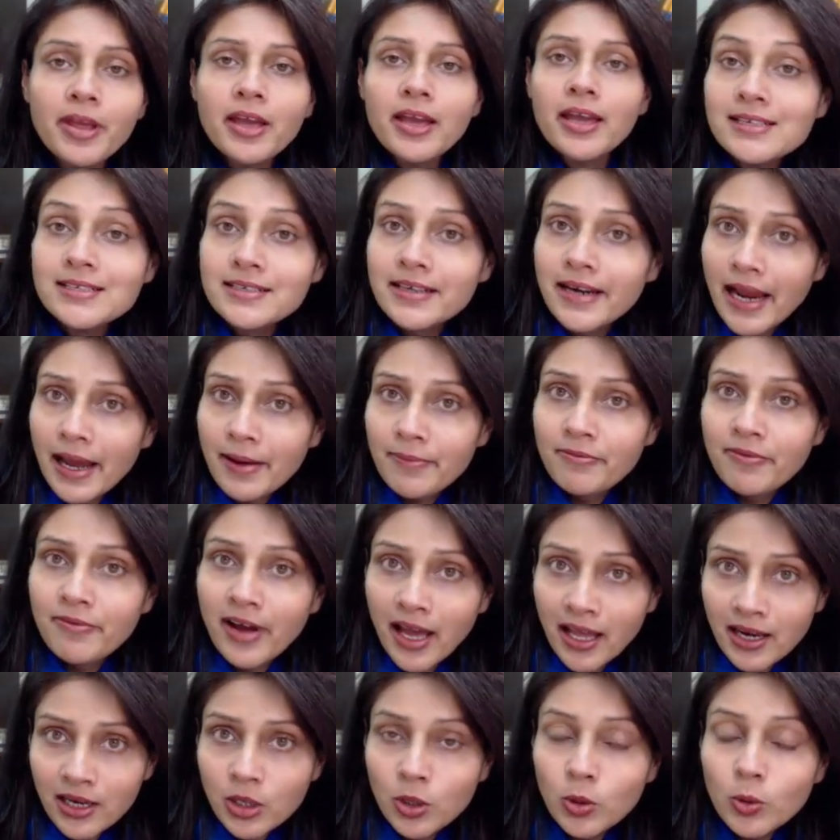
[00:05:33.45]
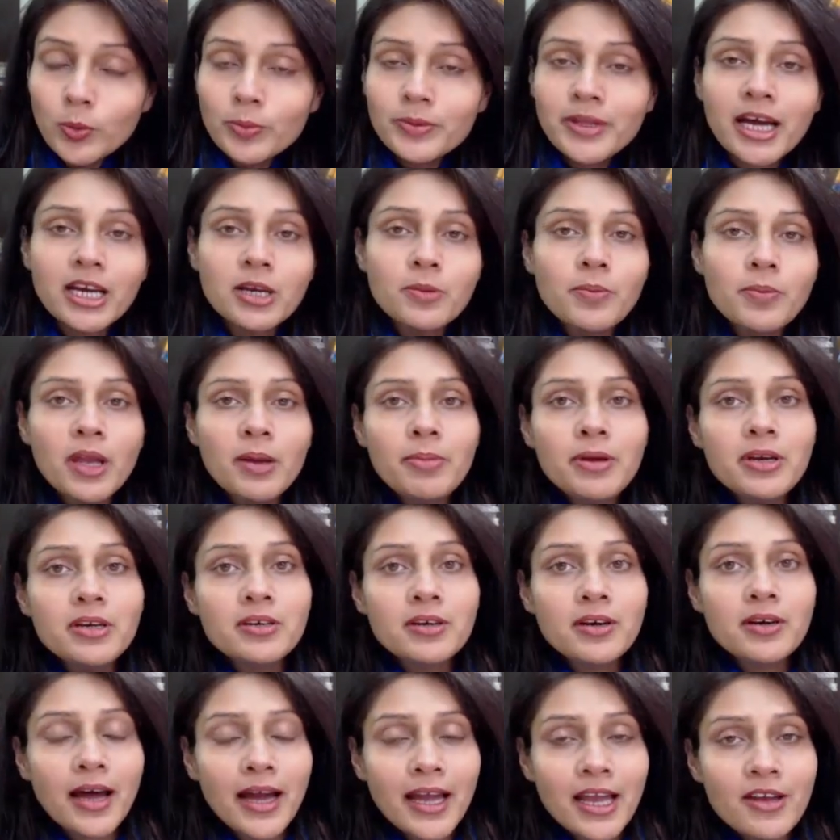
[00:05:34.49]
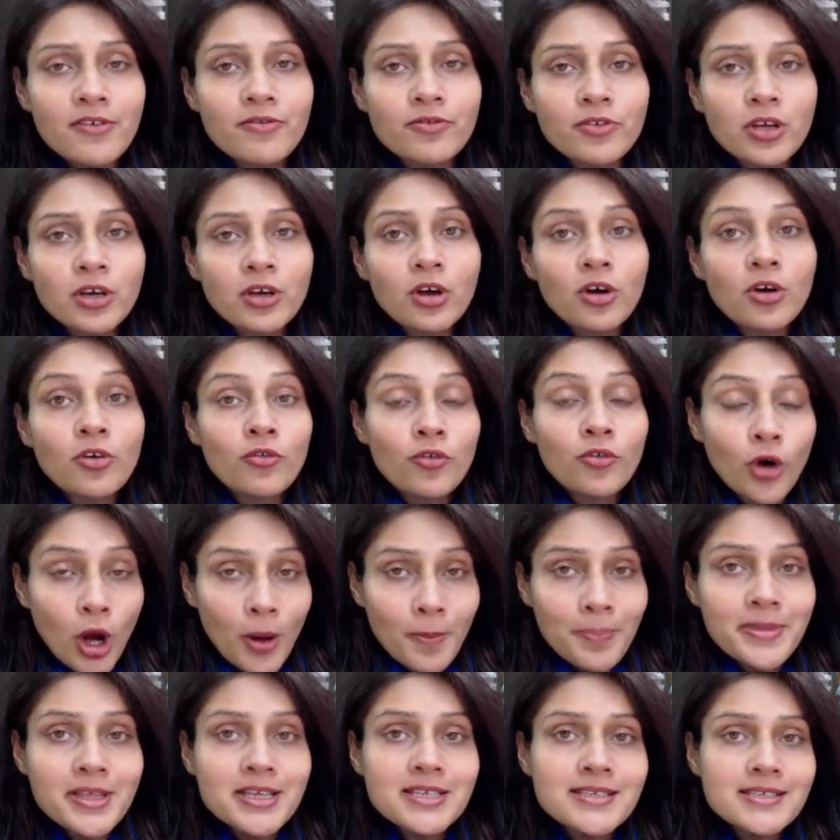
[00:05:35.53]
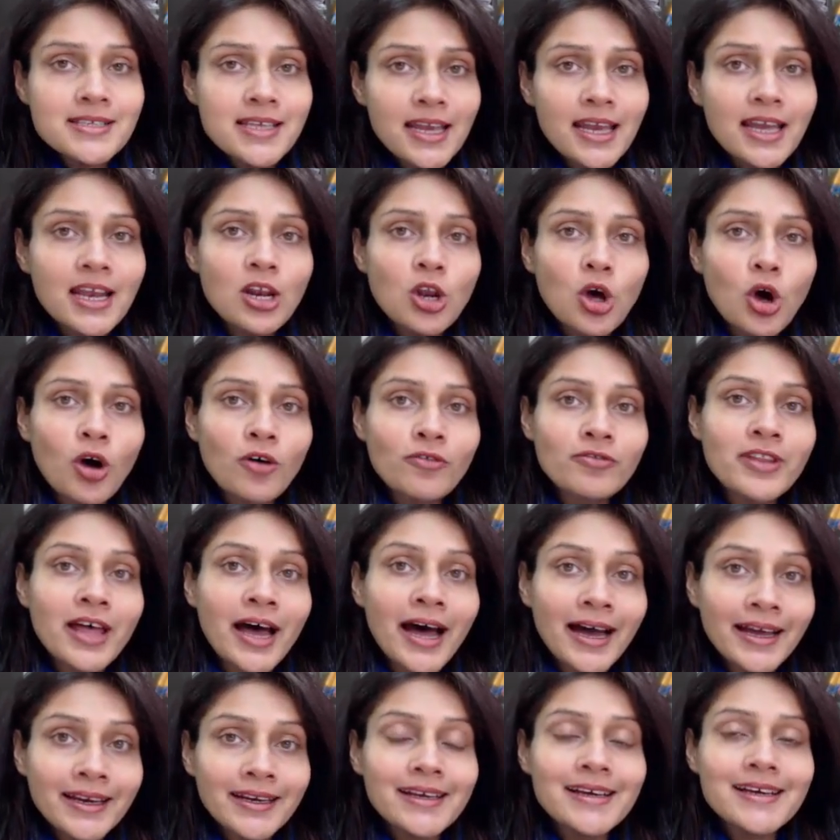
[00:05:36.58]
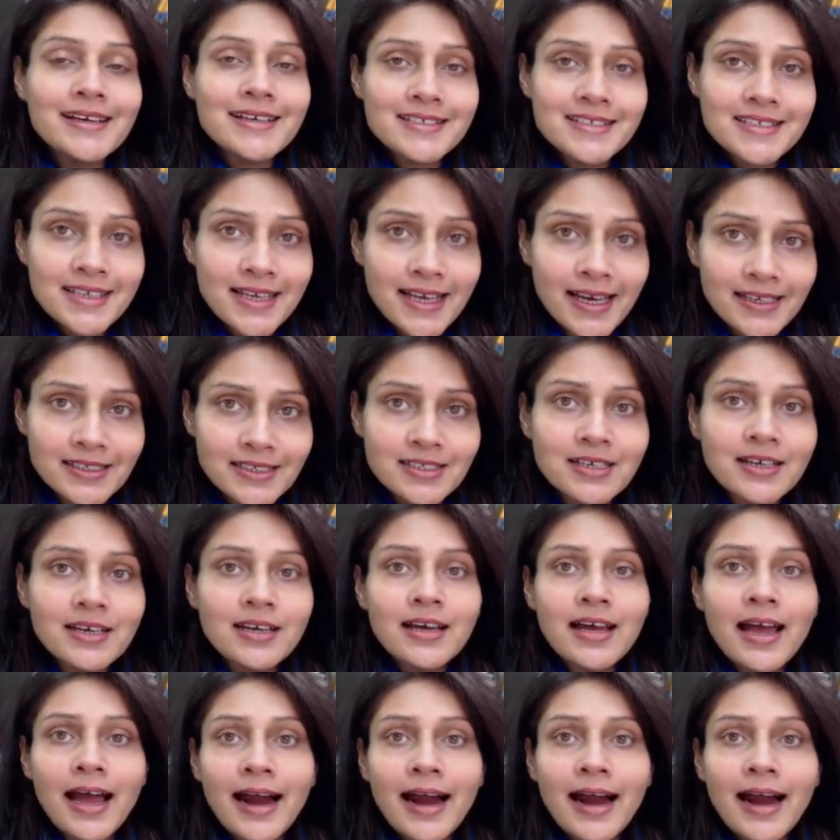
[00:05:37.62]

any scrap value that may be derived from the sale of that asset